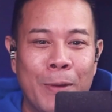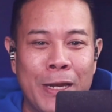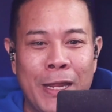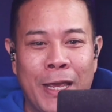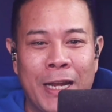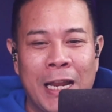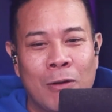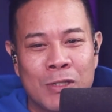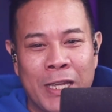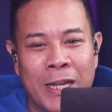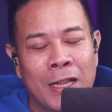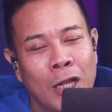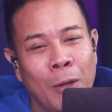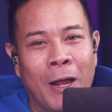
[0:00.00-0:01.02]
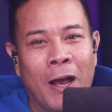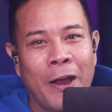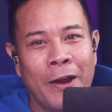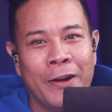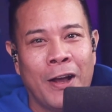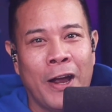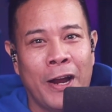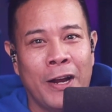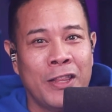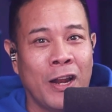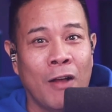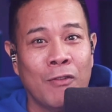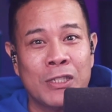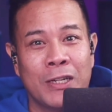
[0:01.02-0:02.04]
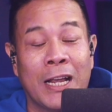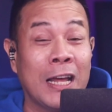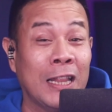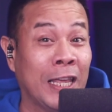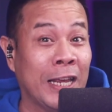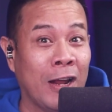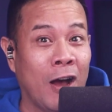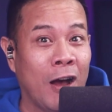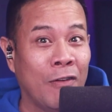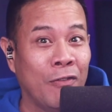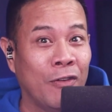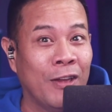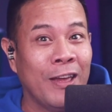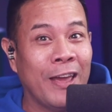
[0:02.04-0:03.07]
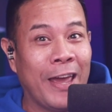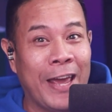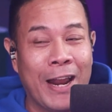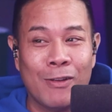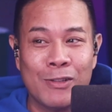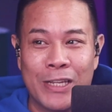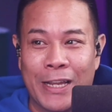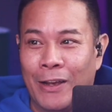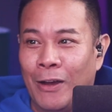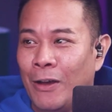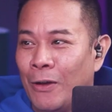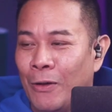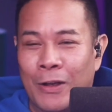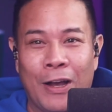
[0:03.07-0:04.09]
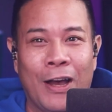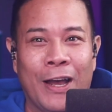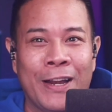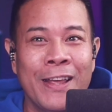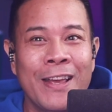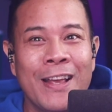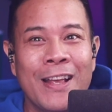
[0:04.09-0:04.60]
in I was getting a little bit higher and higher. Then all of a sudden I got laid off and I was like, oh God.